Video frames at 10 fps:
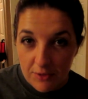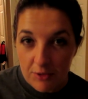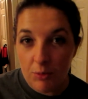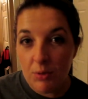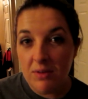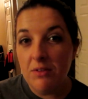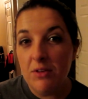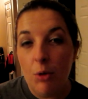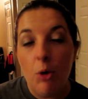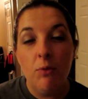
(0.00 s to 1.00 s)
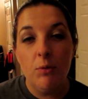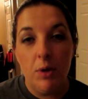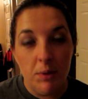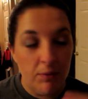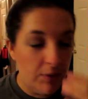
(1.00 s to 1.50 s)
so it wasn't so
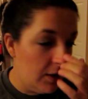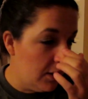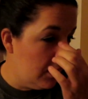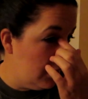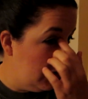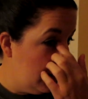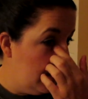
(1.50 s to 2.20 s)
overwhelming for her.